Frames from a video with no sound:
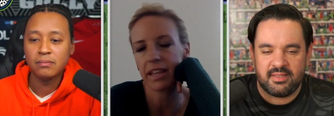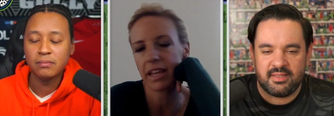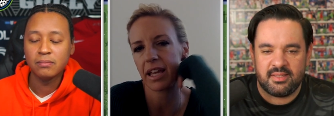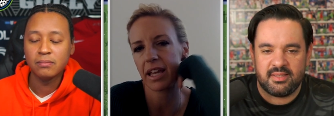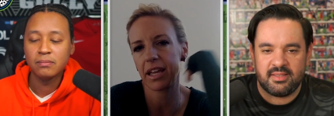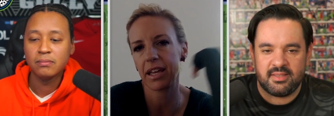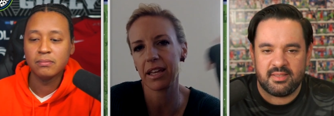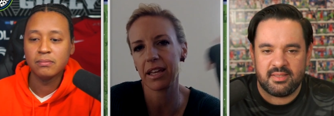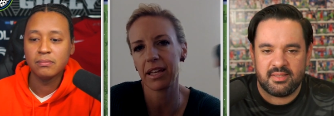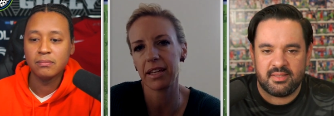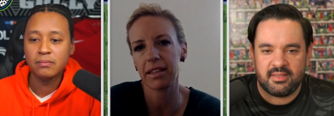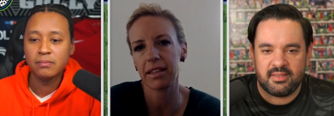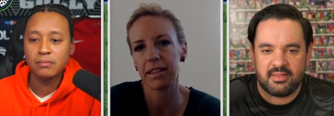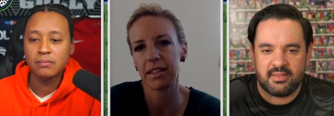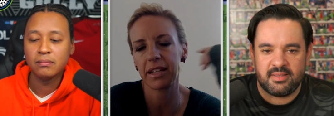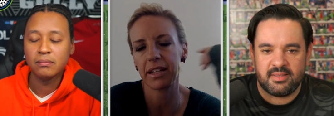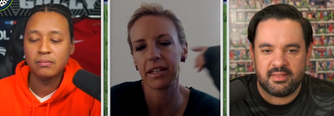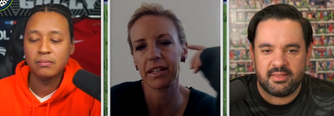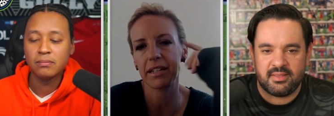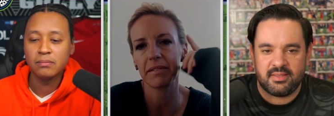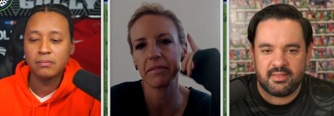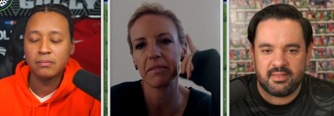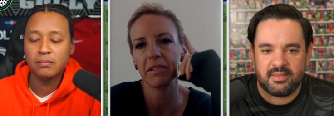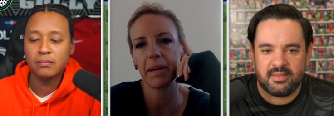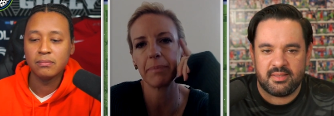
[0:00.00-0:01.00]
Speaker 1: they
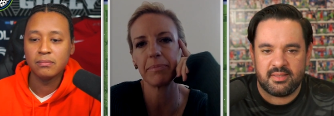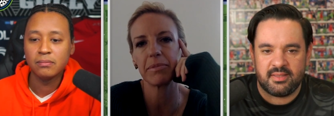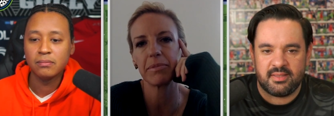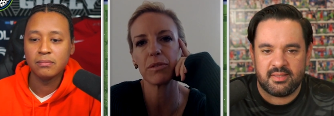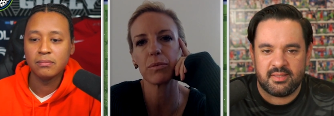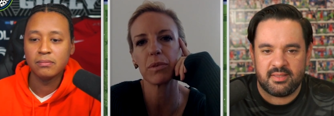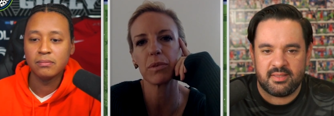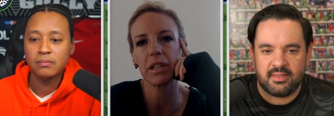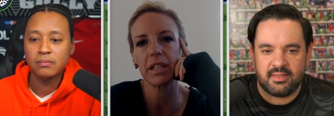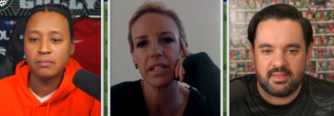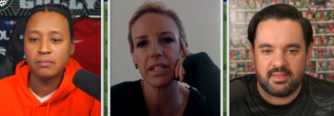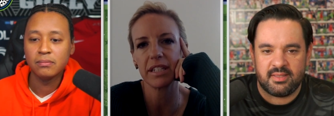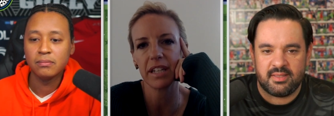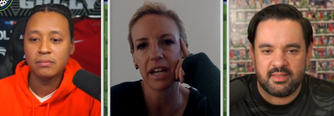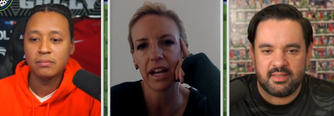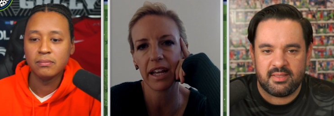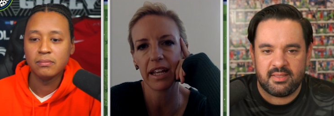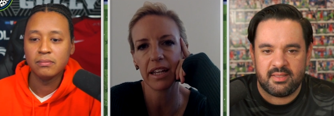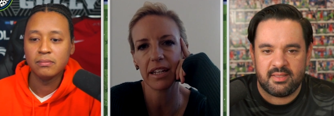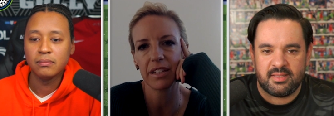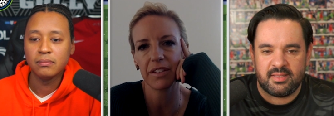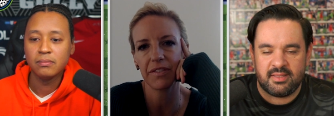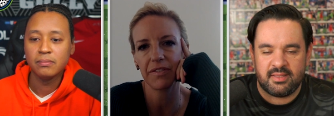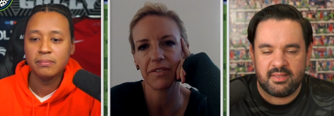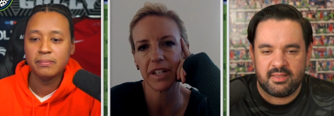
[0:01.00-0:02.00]
they kept it really
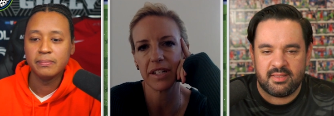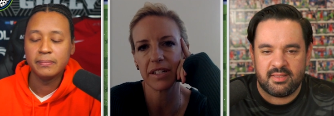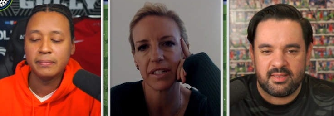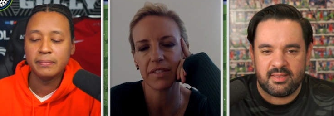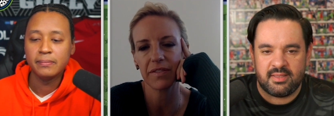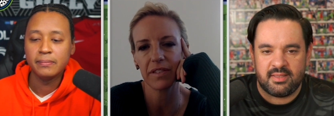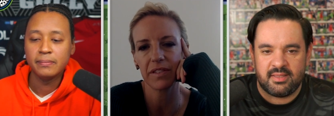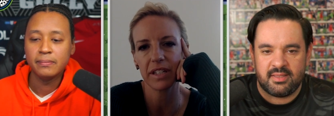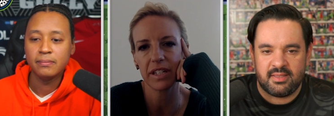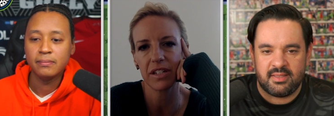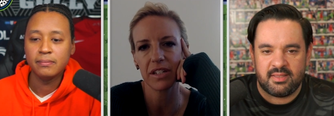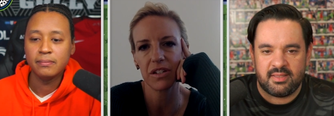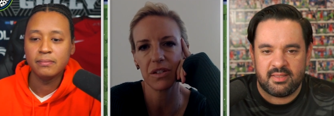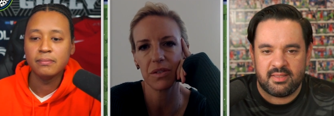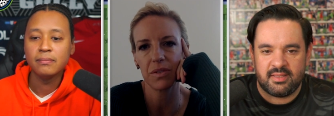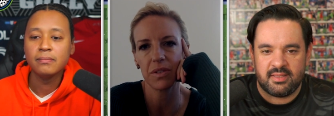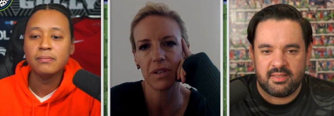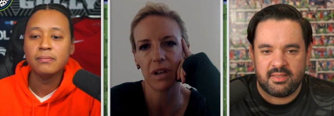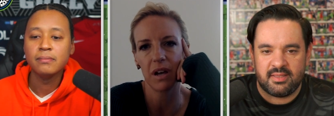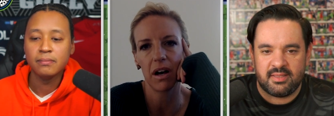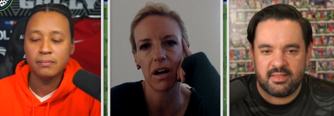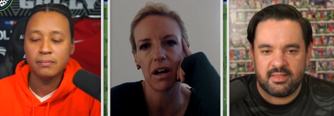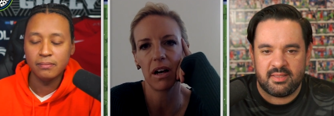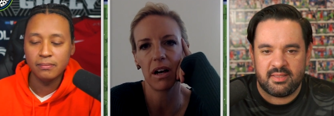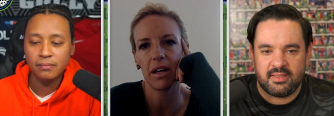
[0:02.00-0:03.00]
tight defensively, as you
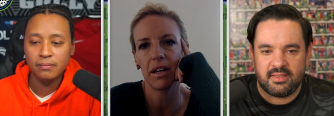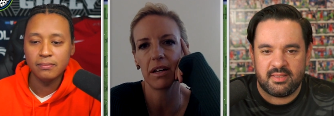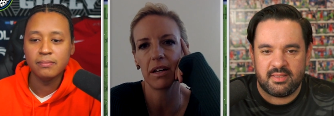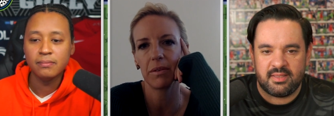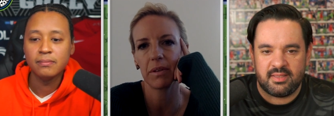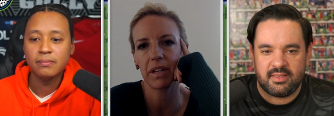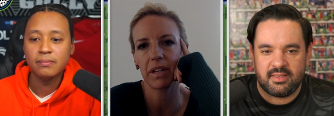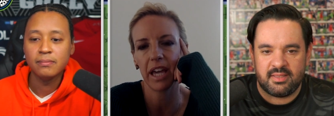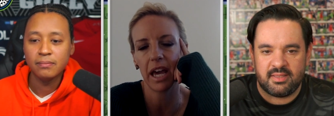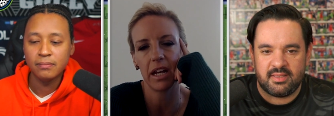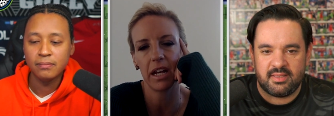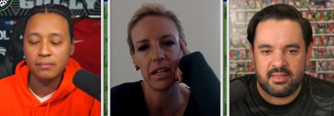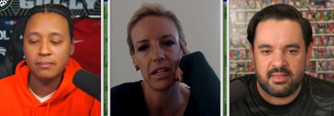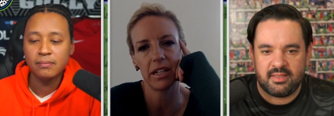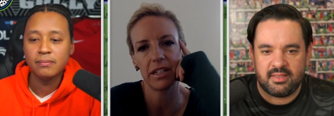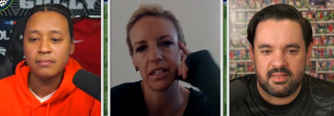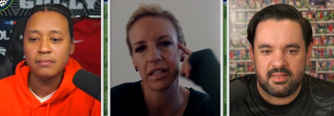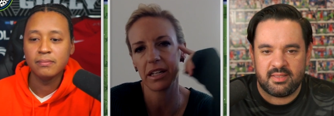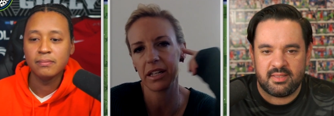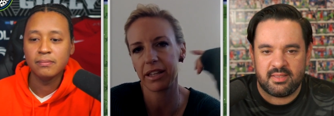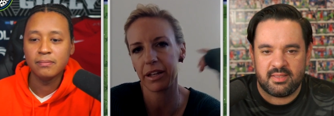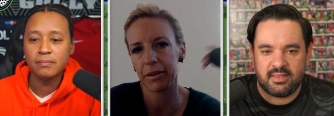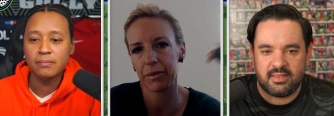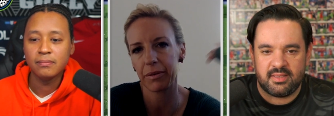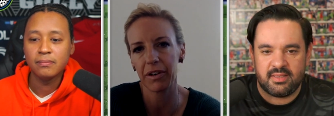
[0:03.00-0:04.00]
saw Canada
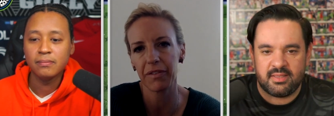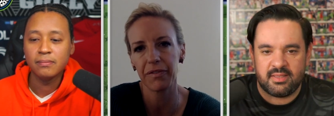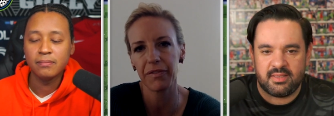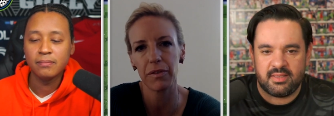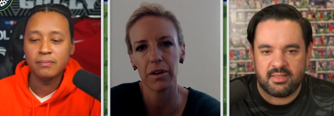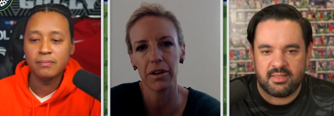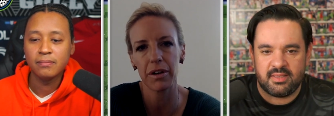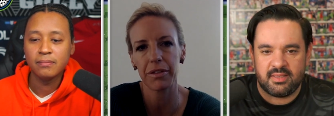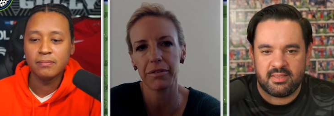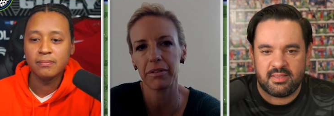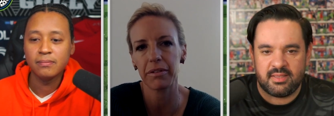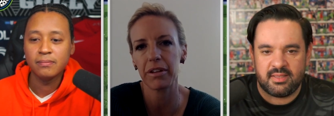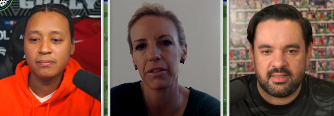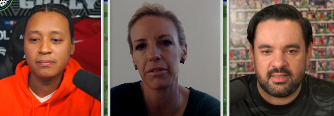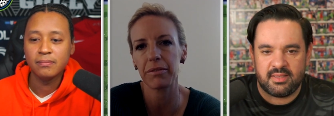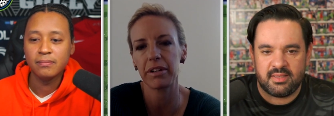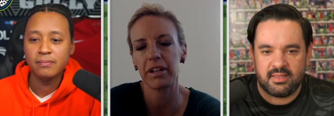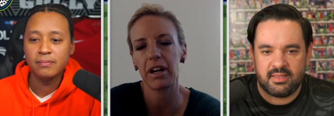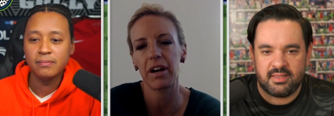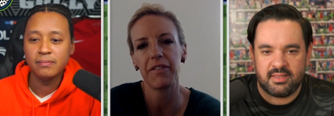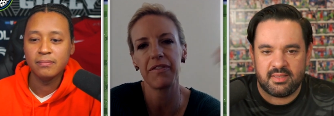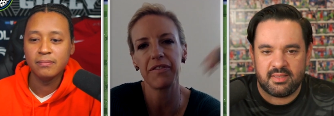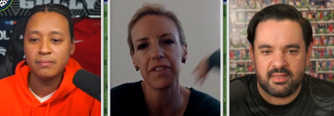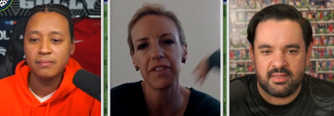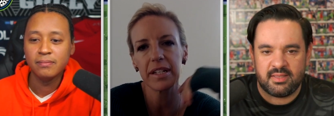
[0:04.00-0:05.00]
did. They were in a
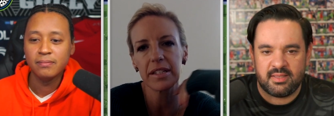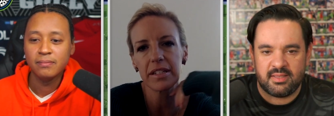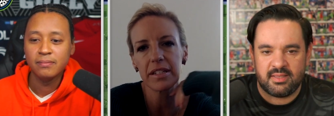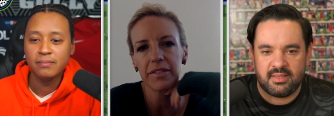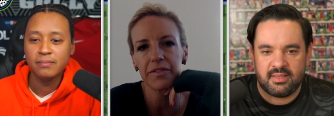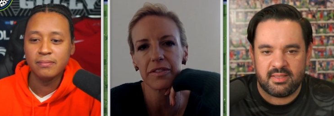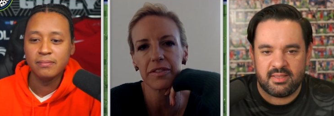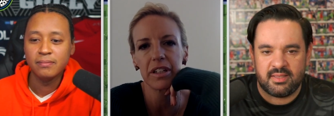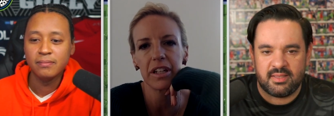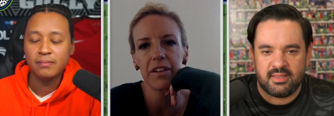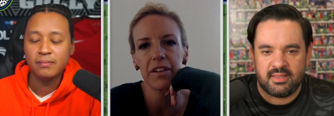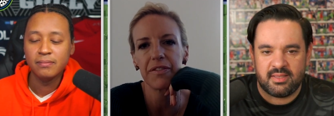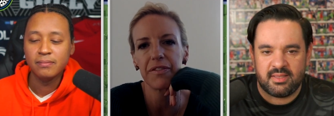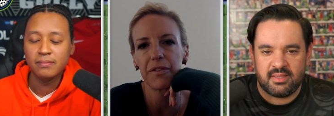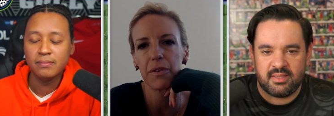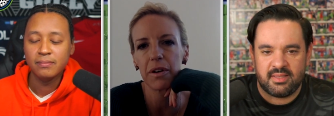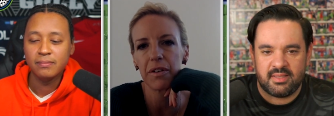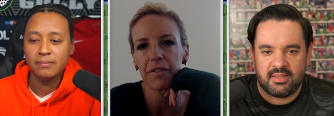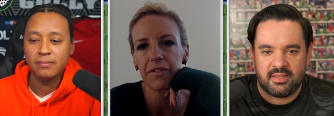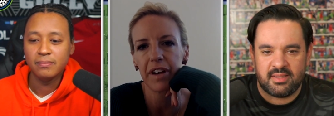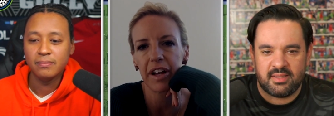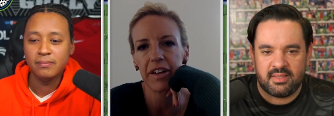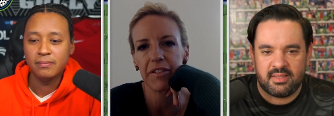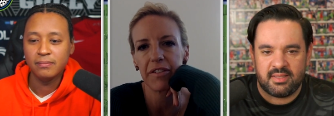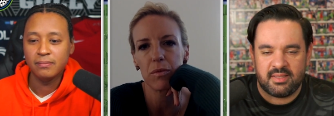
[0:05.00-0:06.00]
4-3-3 offensively,
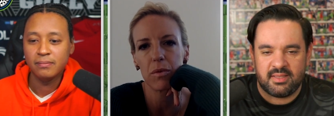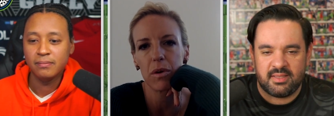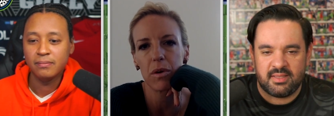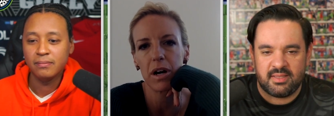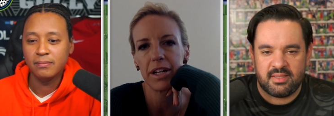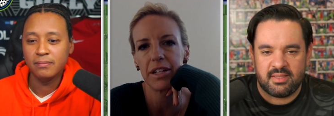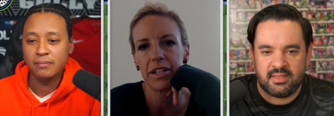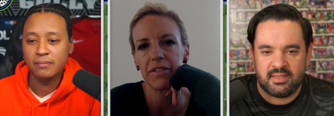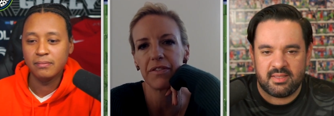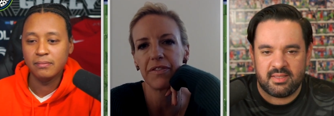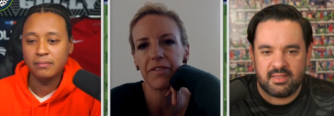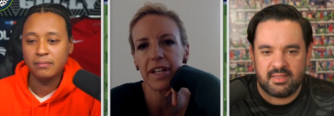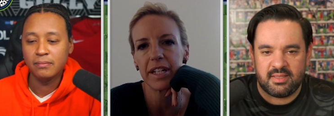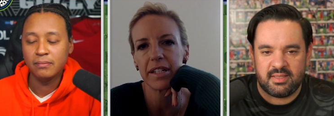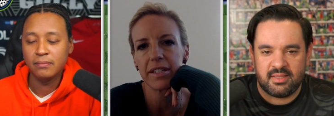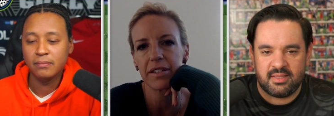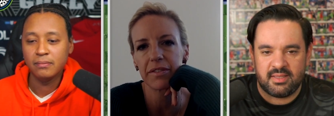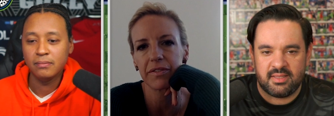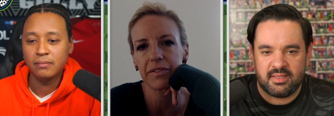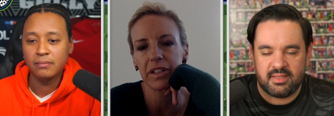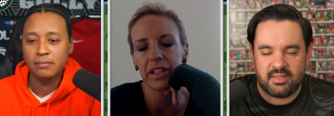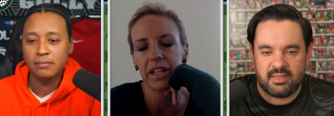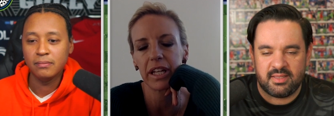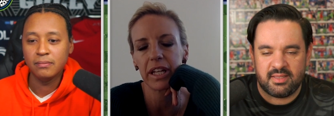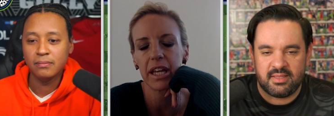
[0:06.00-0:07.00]
4-5-1
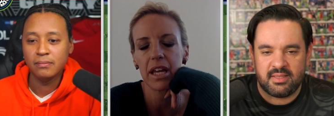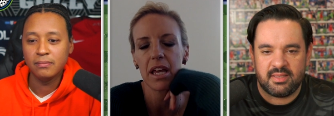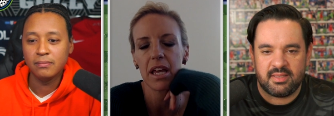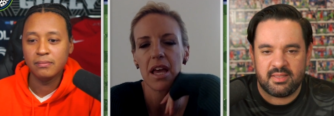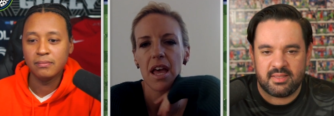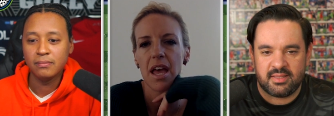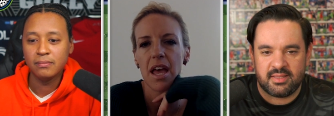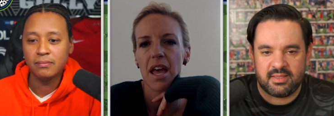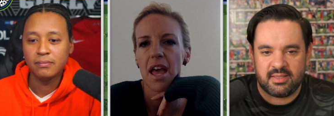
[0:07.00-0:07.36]
defensively,